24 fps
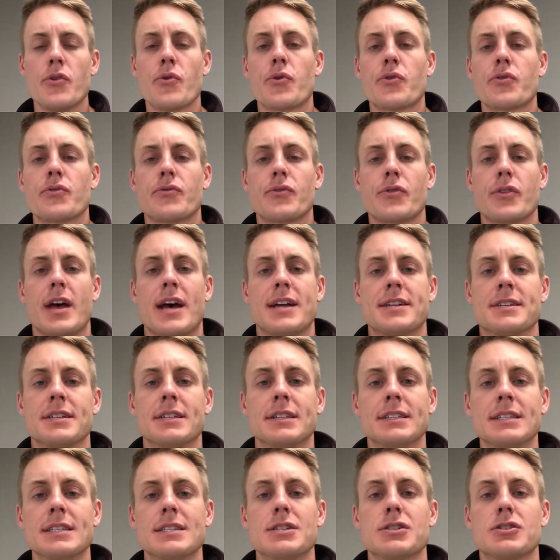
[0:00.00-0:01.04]
in order for that
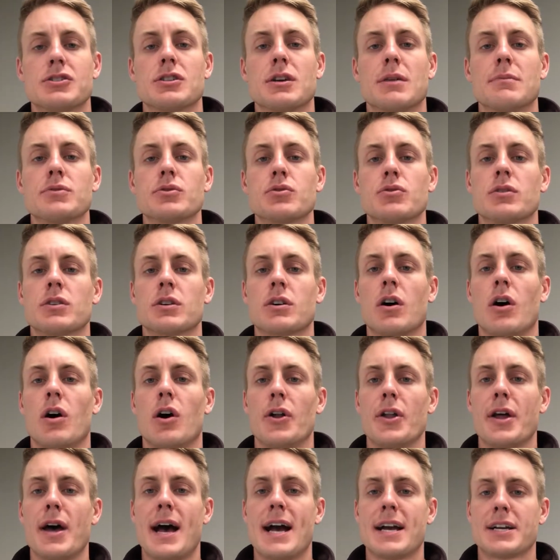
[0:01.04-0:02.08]
to lead to some sort of
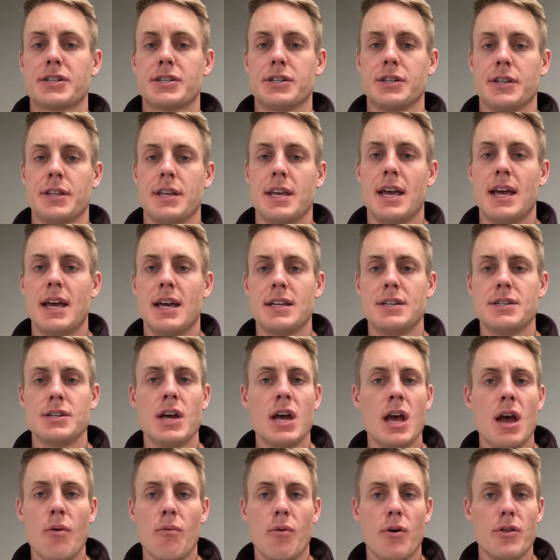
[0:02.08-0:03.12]
call to action on the end,
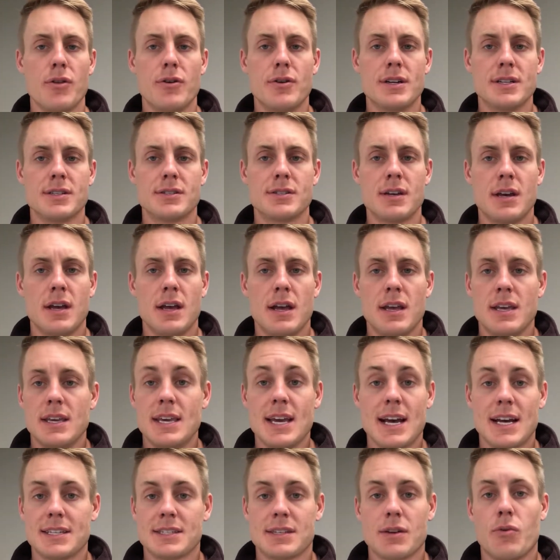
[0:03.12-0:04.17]
whether it's
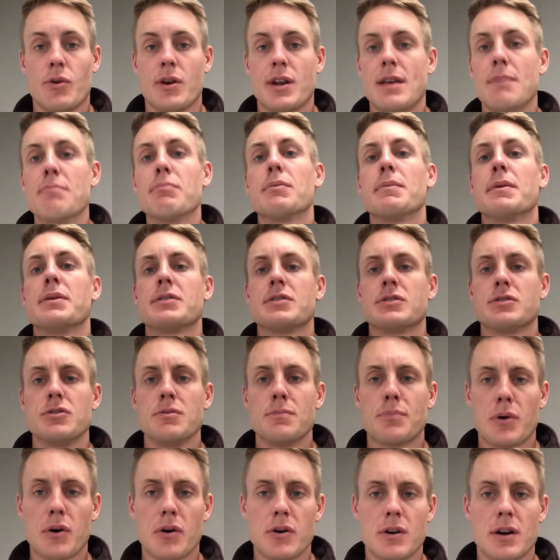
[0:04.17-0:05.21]
yes, I want to implement this
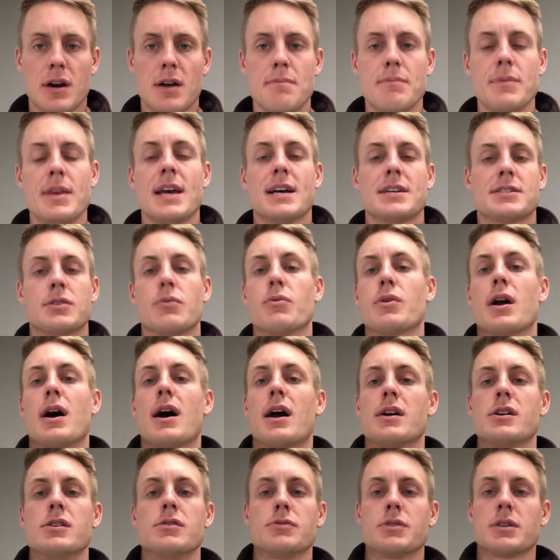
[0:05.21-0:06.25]
new program. Yes, I want to
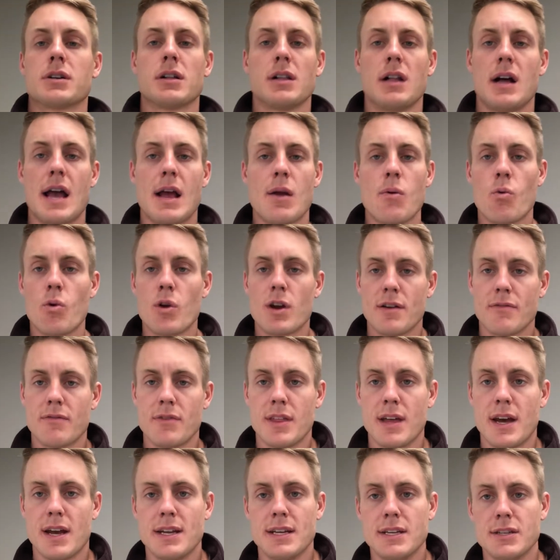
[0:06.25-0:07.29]
hire you as a client,
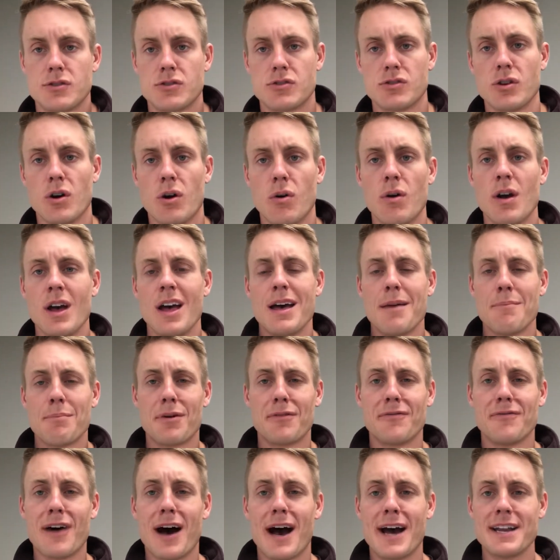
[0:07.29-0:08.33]
whatever that is. So
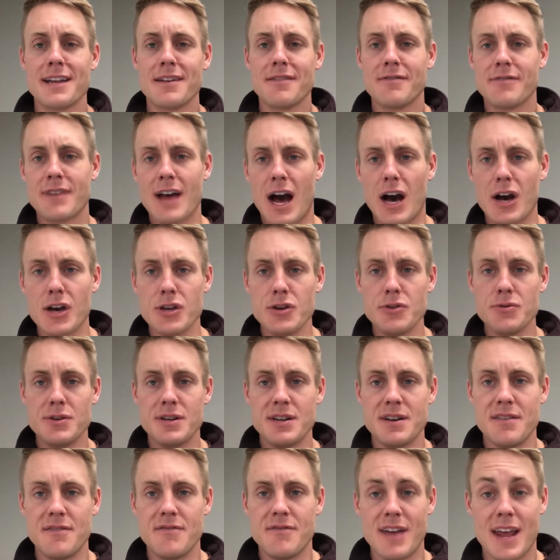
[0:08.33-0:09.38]
providing value
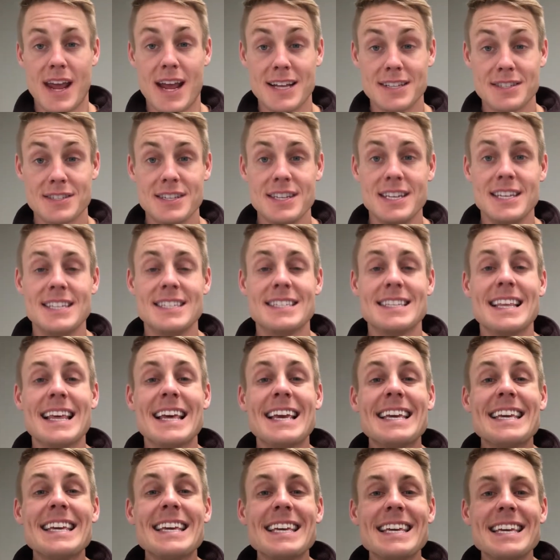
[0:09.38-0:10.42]
in advance is
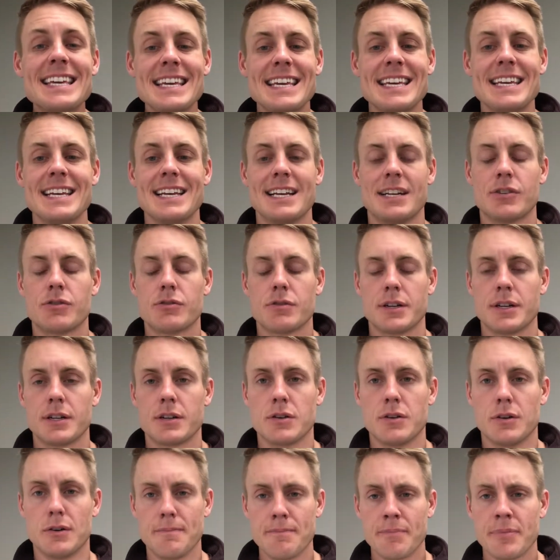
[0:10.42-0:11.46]
key and
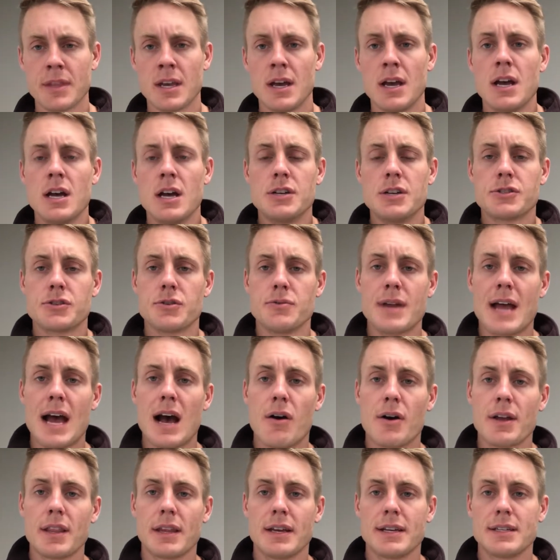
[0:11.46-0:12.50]
critical. So
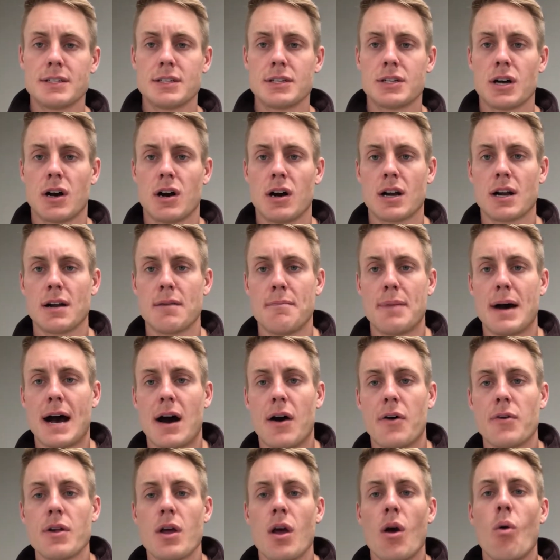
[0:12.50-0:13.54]
now I'd like to talk
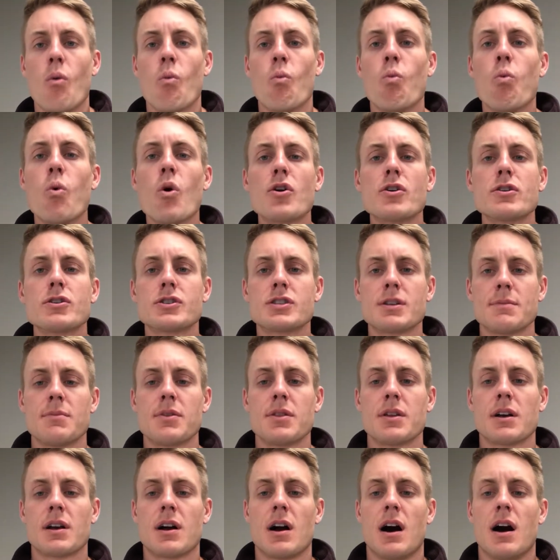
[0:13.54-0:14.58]
about what are some
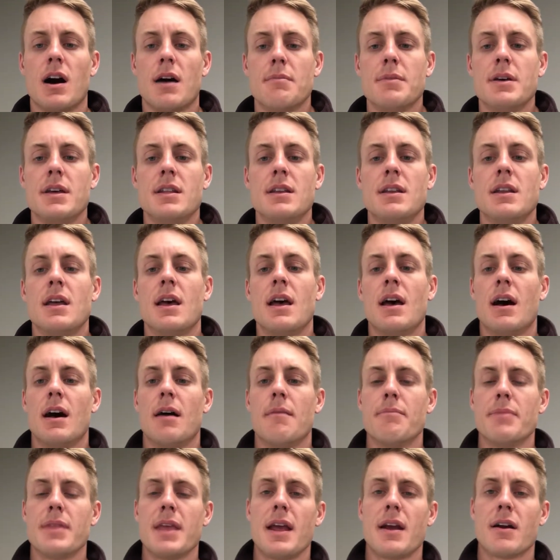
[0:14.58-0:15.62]
of the common
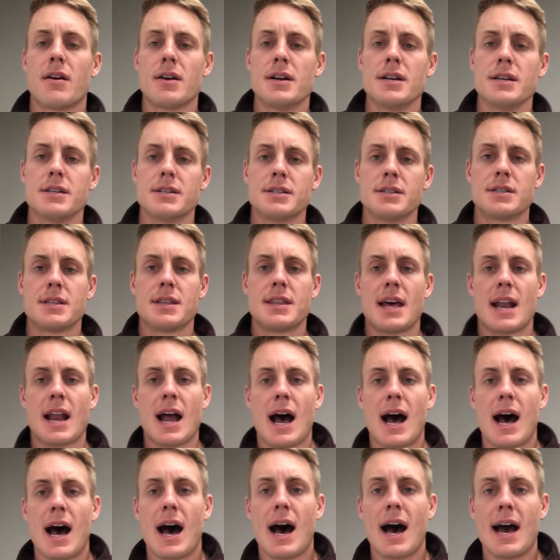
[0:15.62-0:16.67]
areas
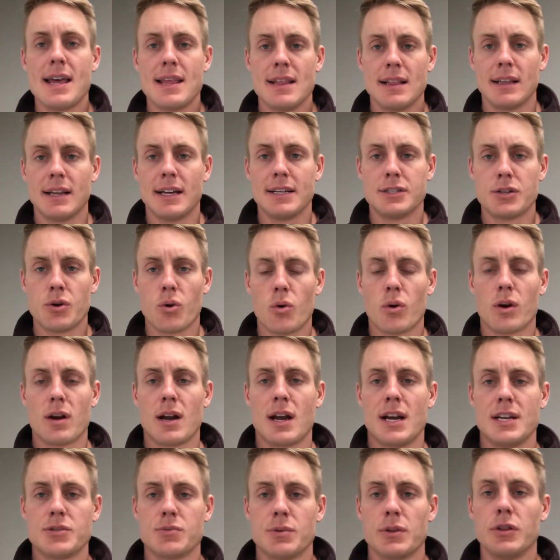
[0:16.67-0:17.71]
that I like to
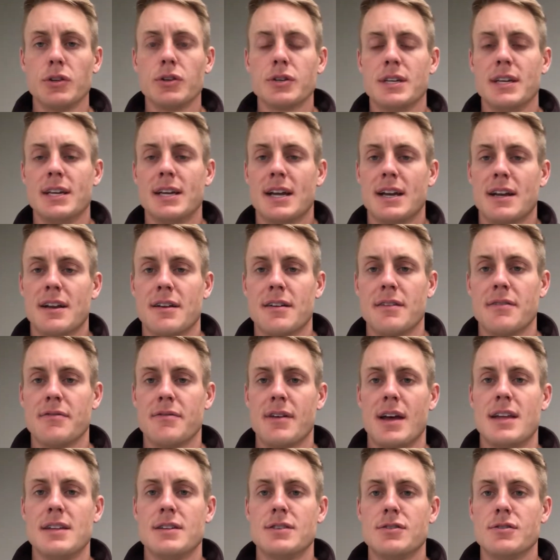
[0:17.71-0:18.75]
organize when looking at an
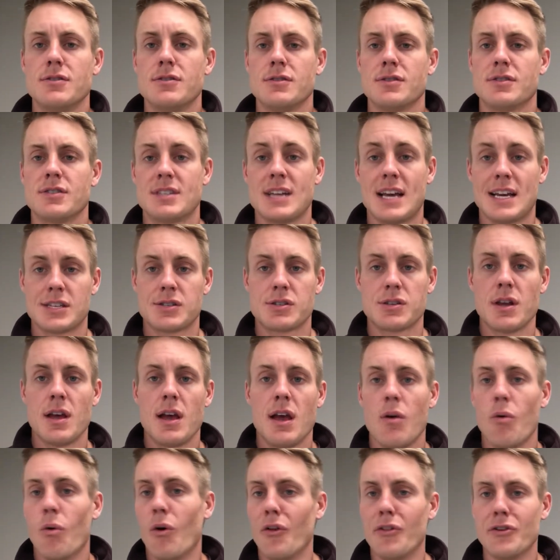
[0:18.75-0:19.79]
event to assess
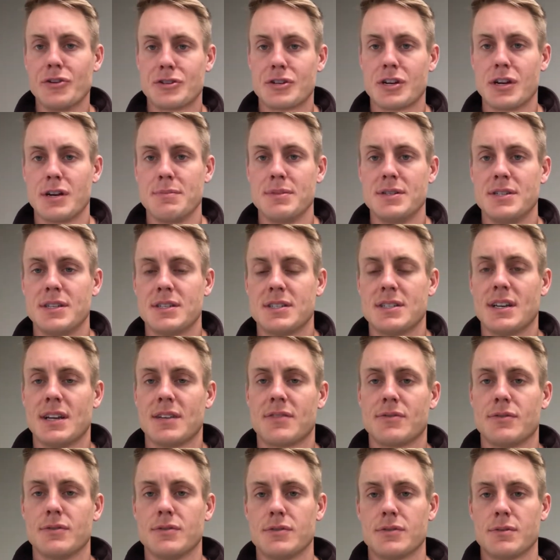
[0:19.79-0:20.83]
whether it's going to be
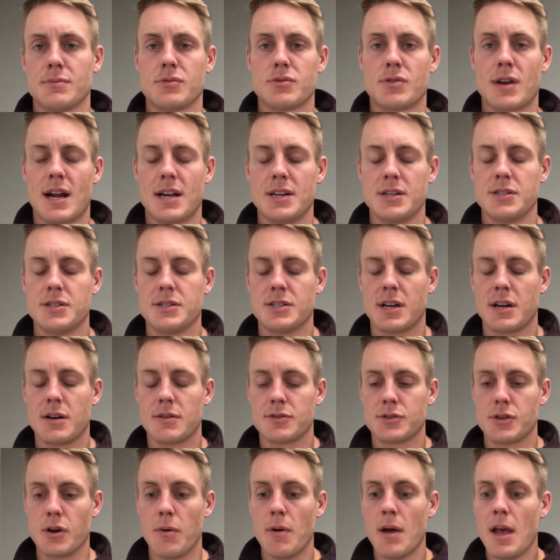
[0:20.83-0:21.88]
successful and some strategies
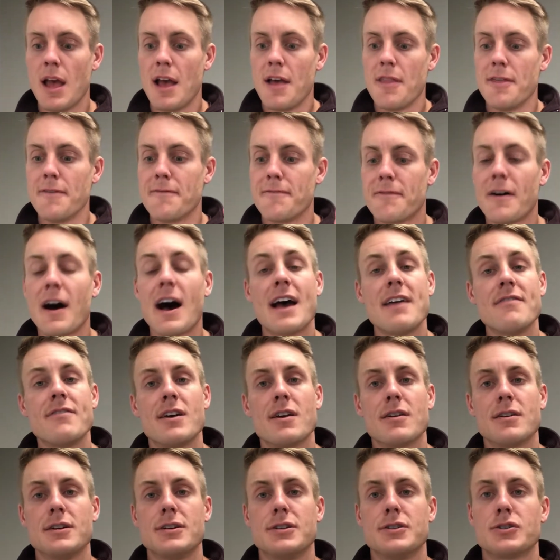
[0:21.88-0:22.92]
there. So the 5
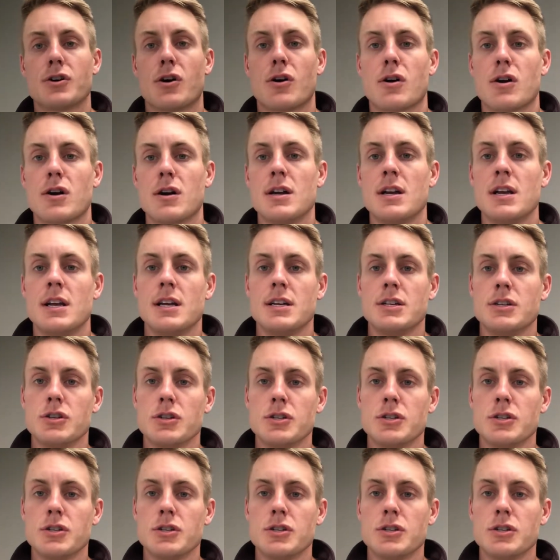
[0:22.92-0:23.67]
areas are